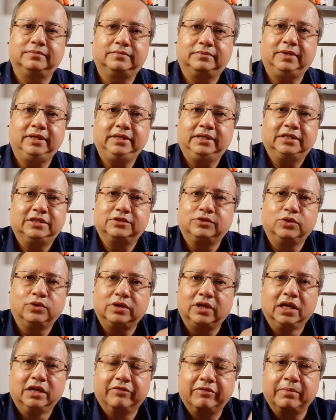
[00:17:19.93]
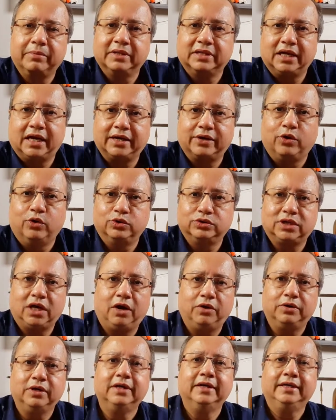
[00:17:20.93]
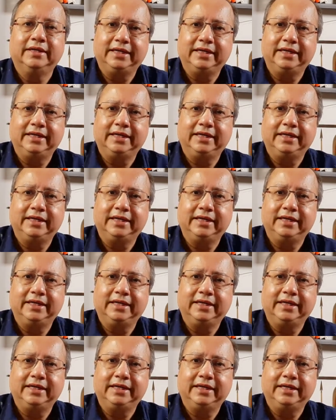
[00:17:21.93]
right? There's no deliverable that goes out.